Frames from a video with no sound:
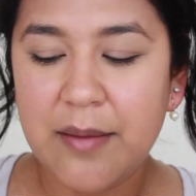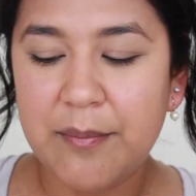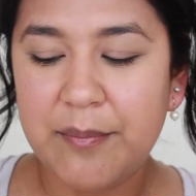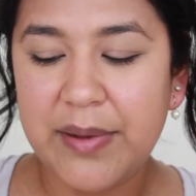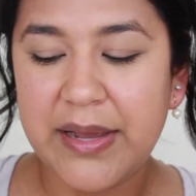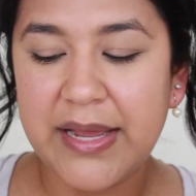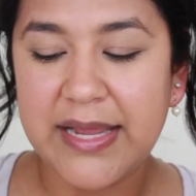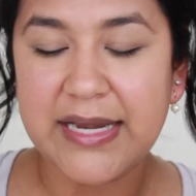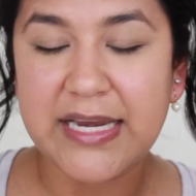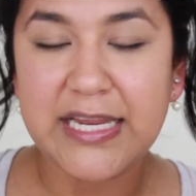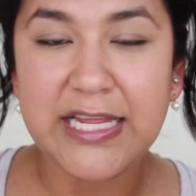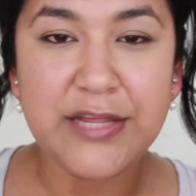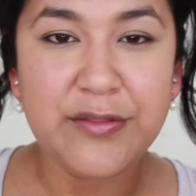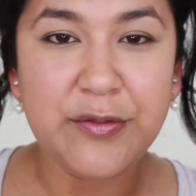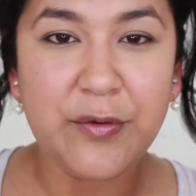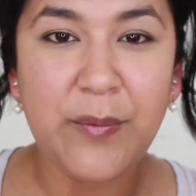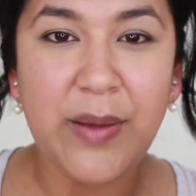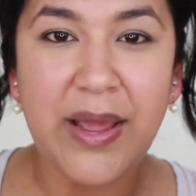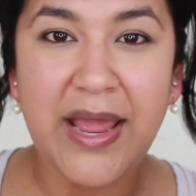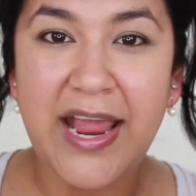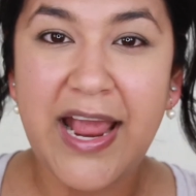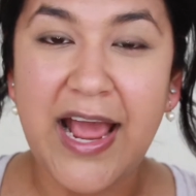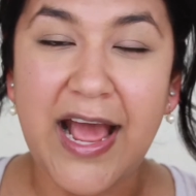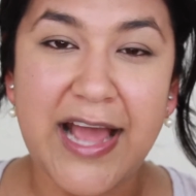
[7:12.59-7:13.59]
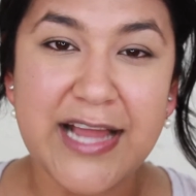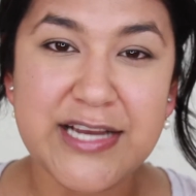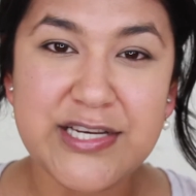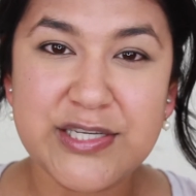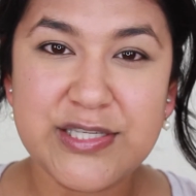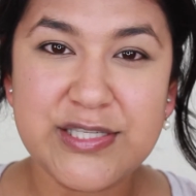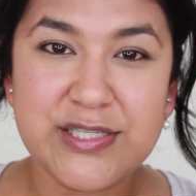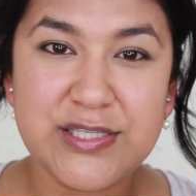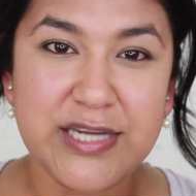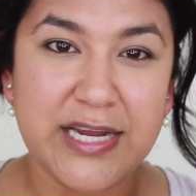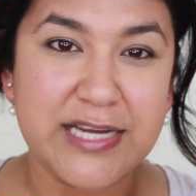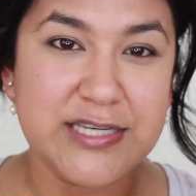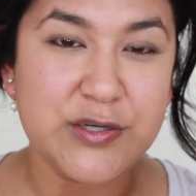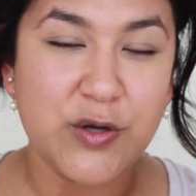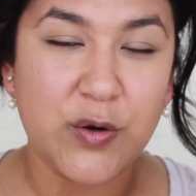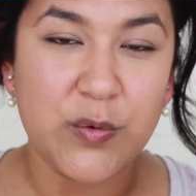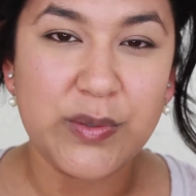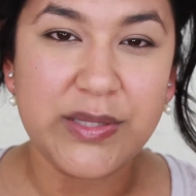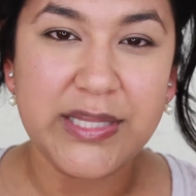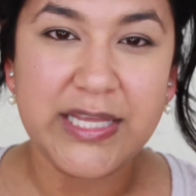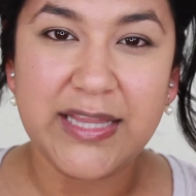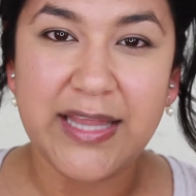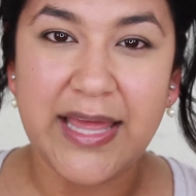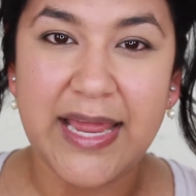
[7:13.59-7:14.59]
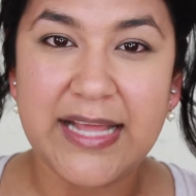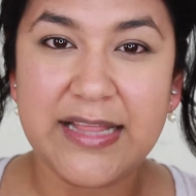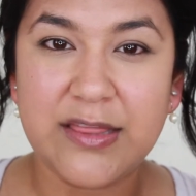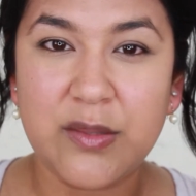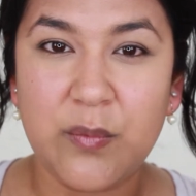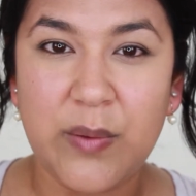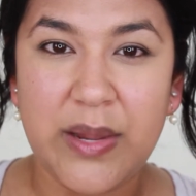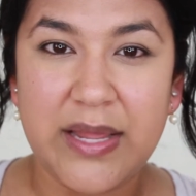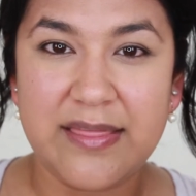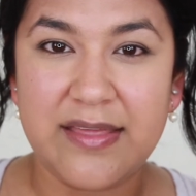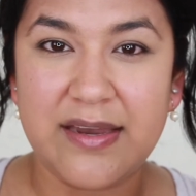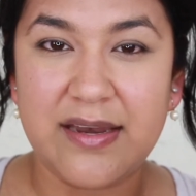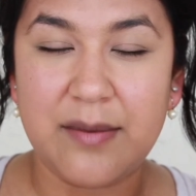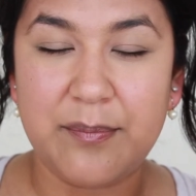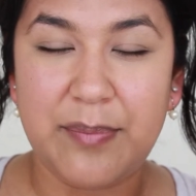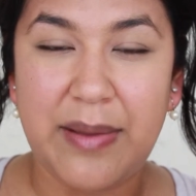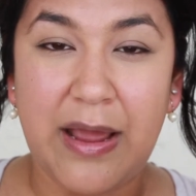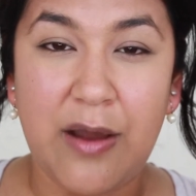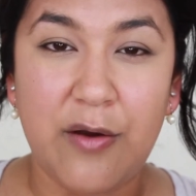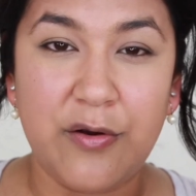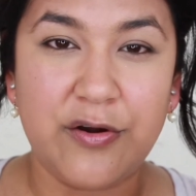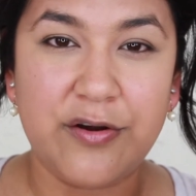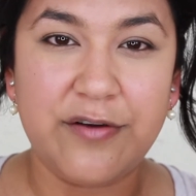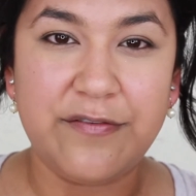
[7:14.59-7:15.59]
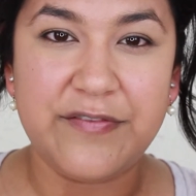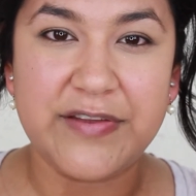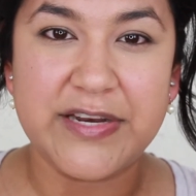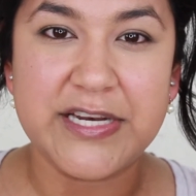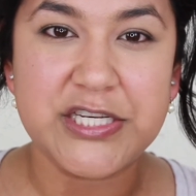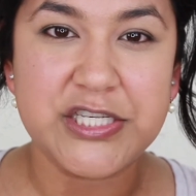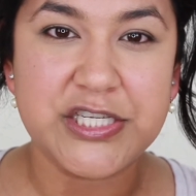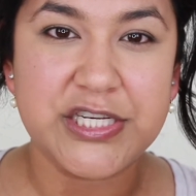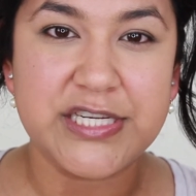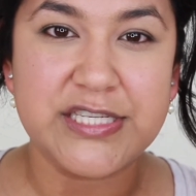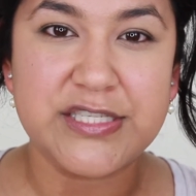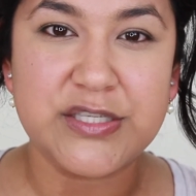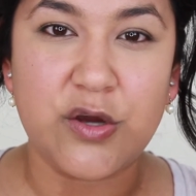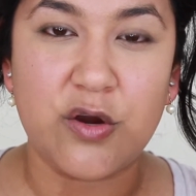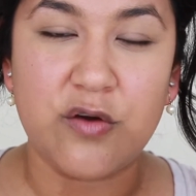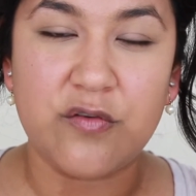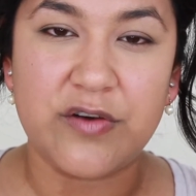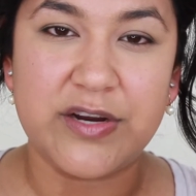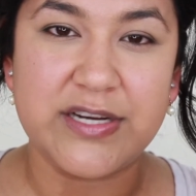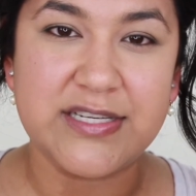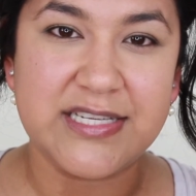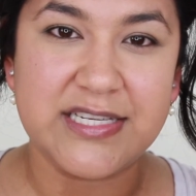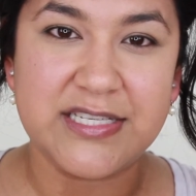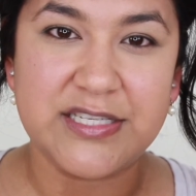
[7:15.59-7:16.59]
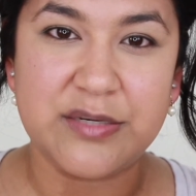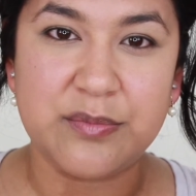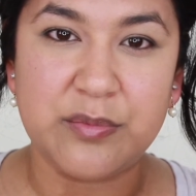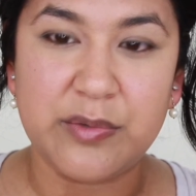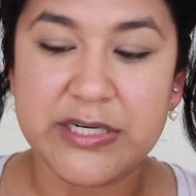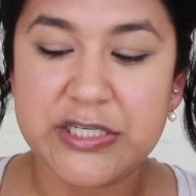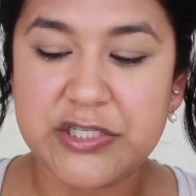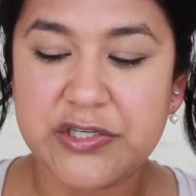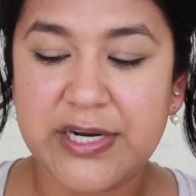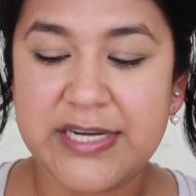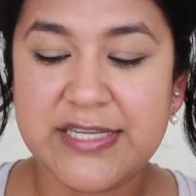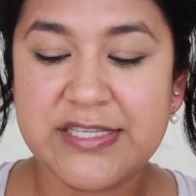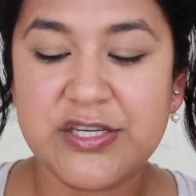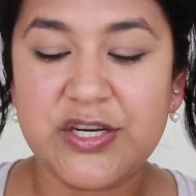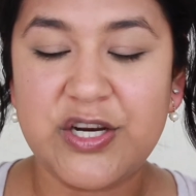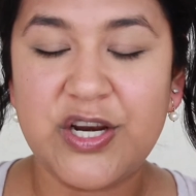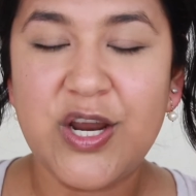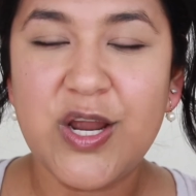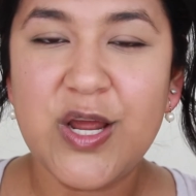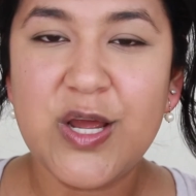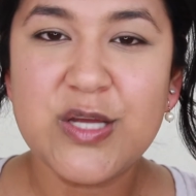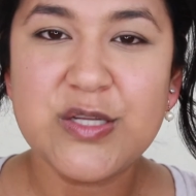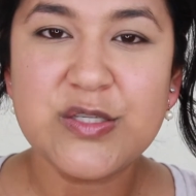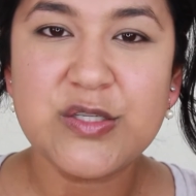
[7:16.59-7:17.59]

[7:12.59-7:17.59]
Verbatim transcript: but either way I just I don't really like the way that powder finishes over a tinted moisturizer